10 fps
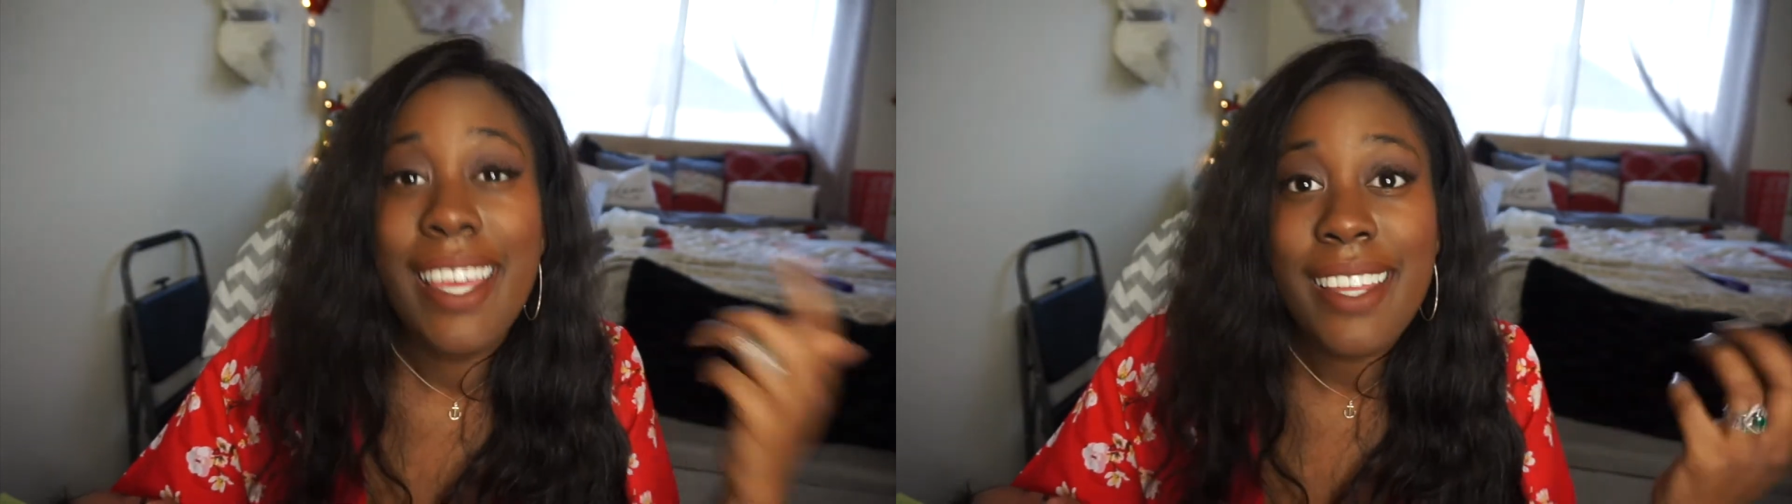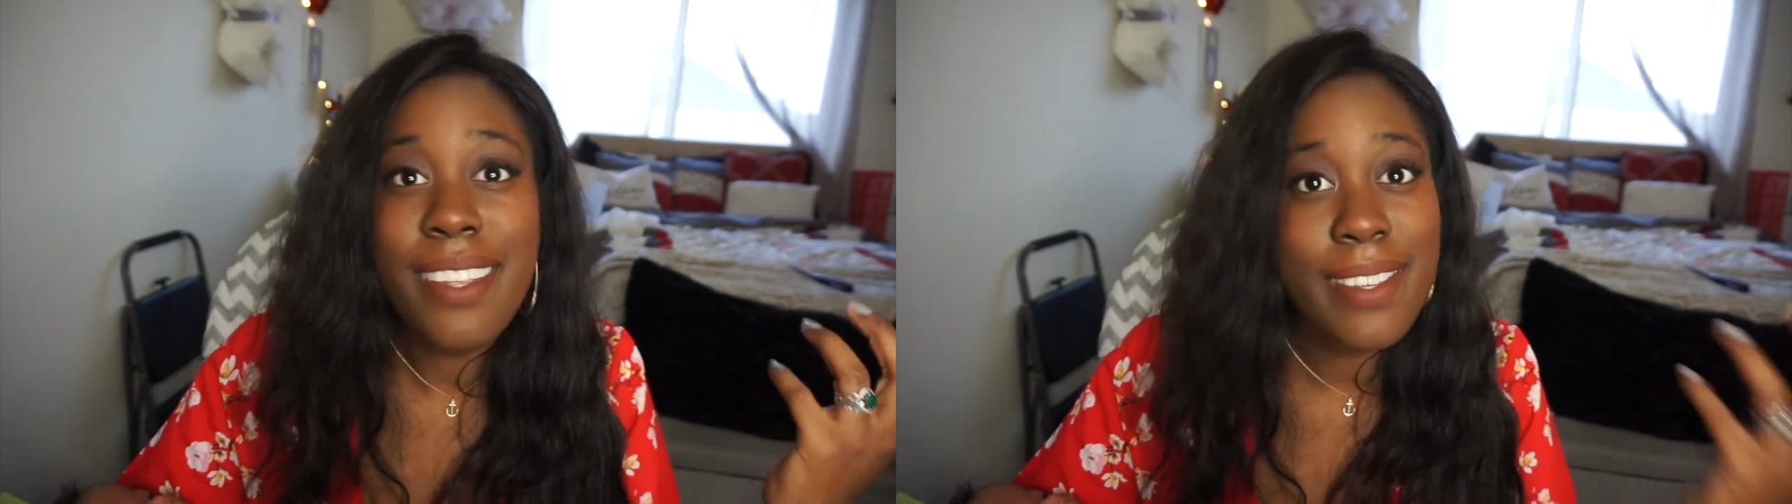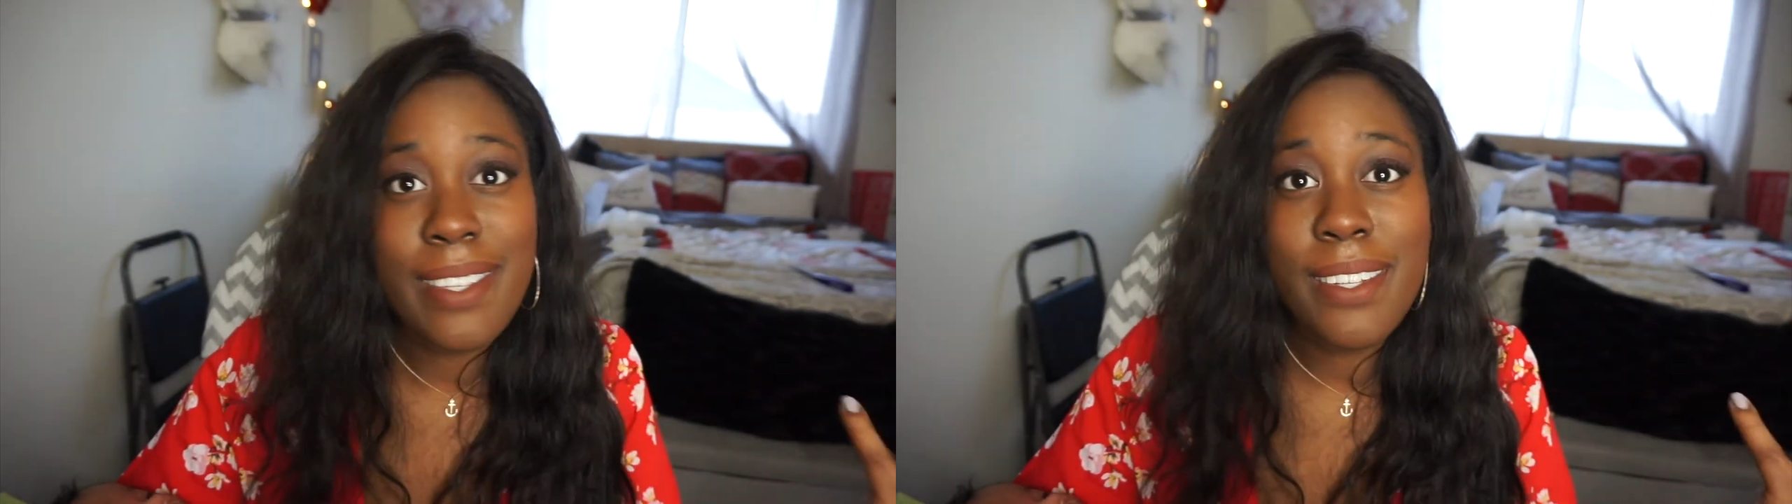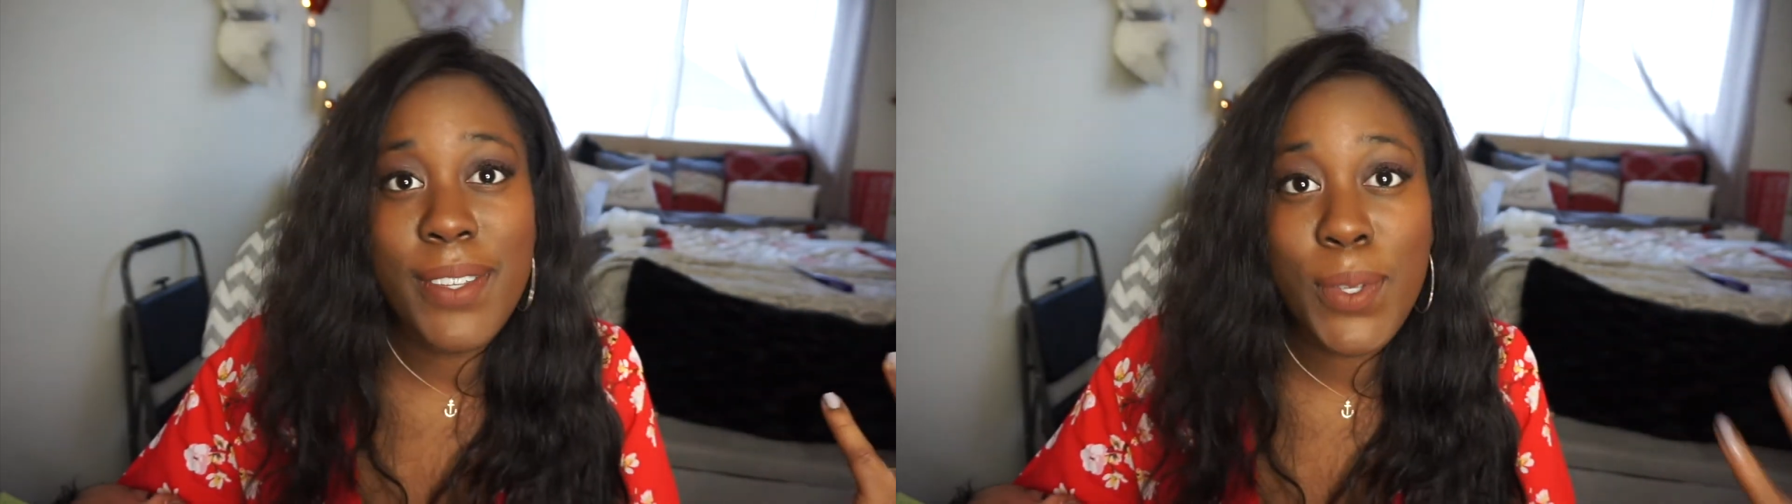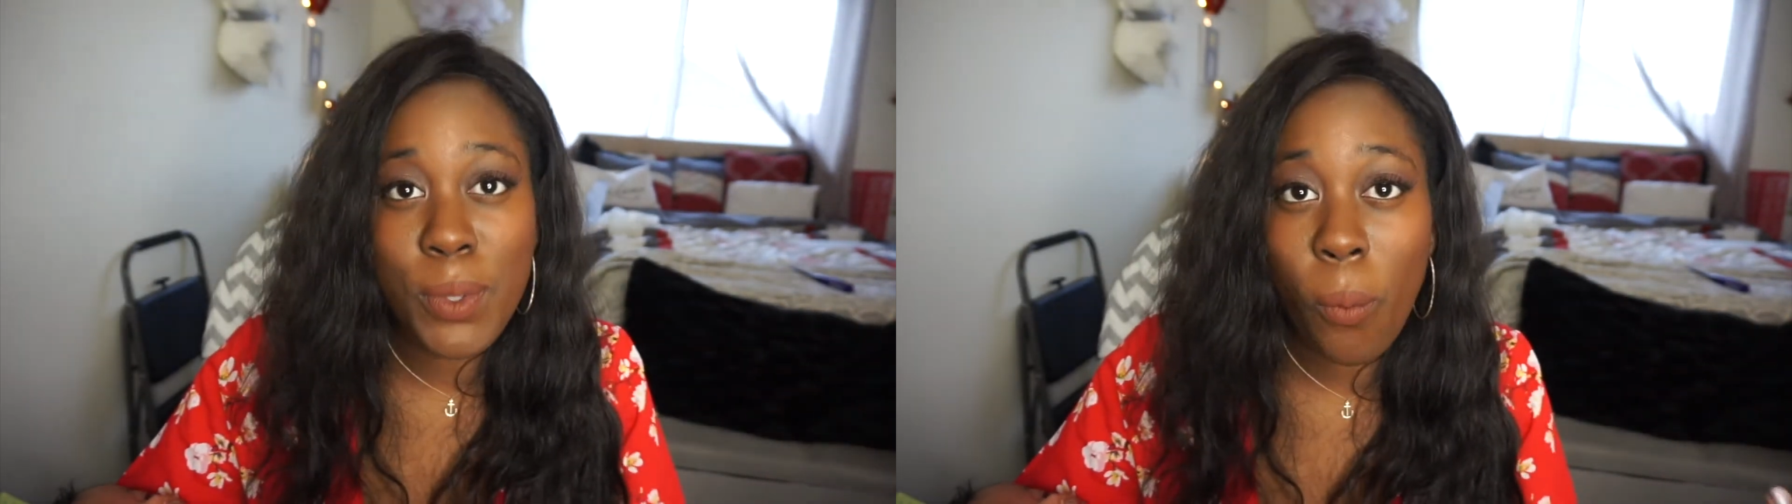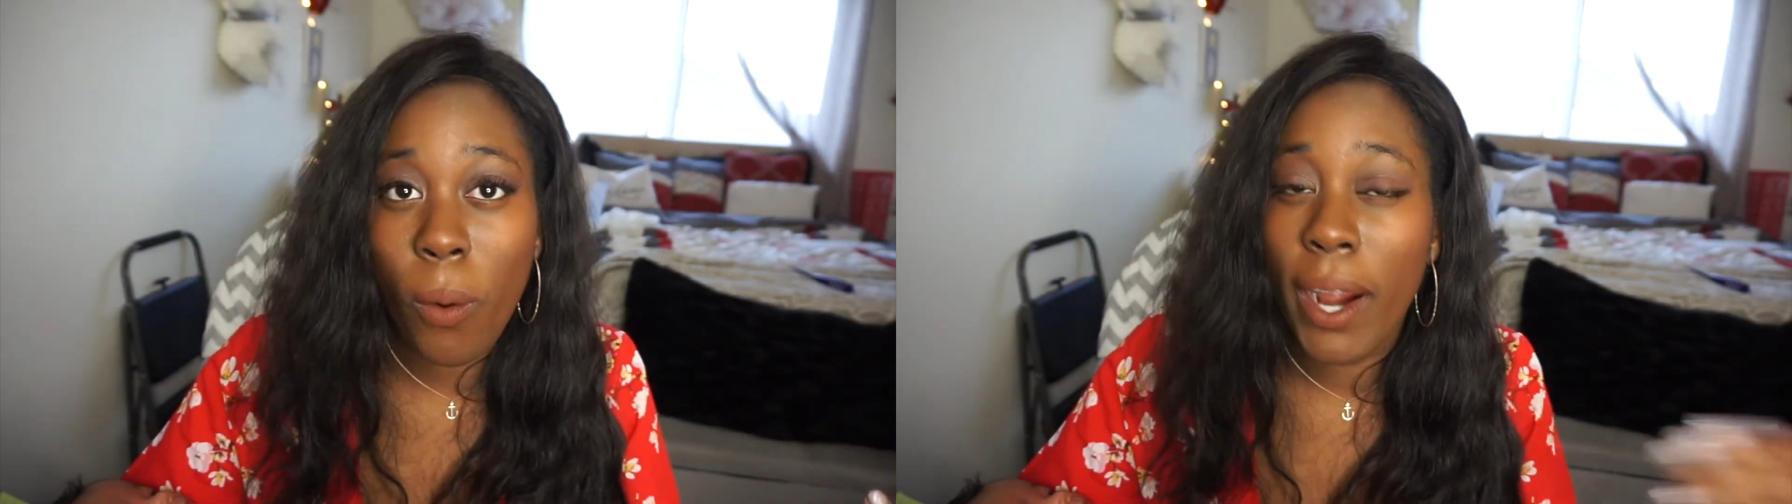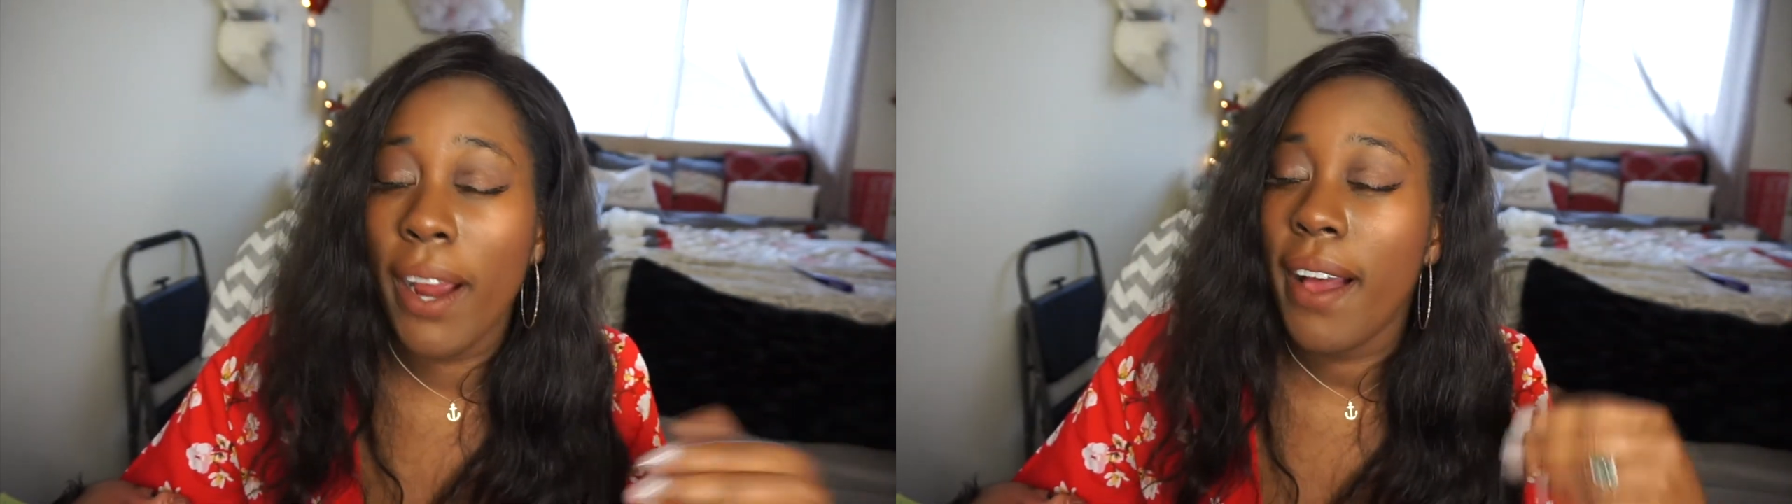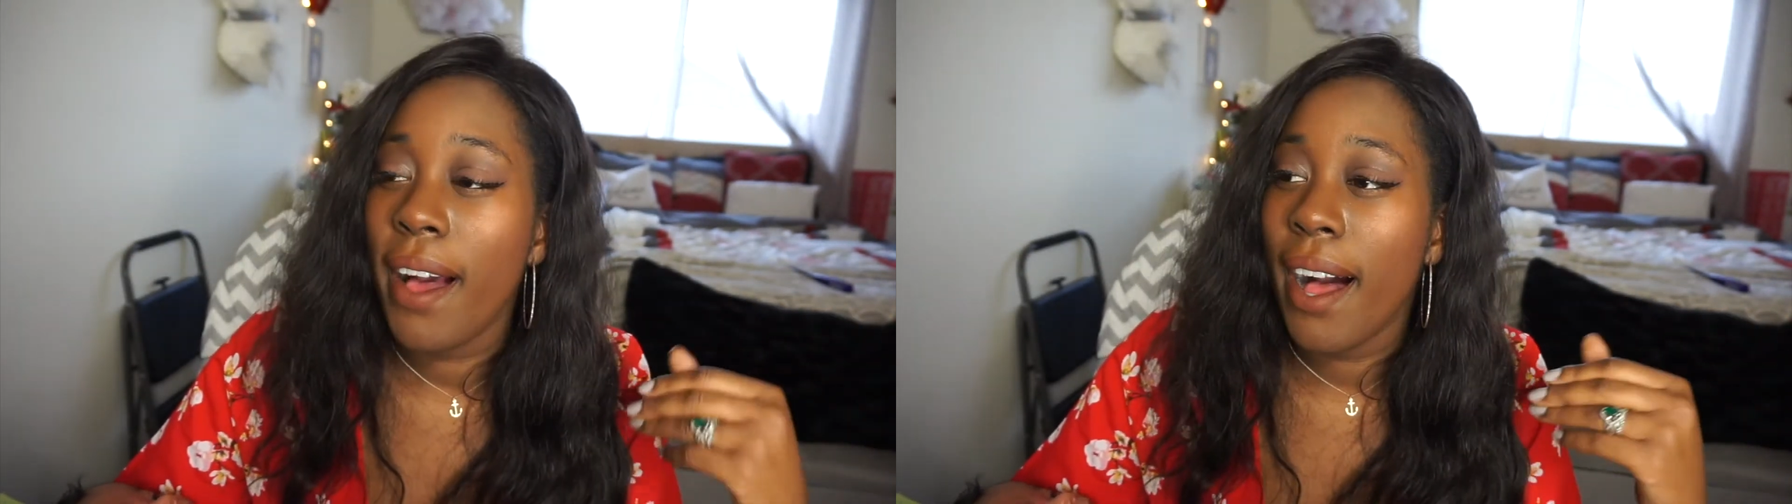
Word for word: is still sore.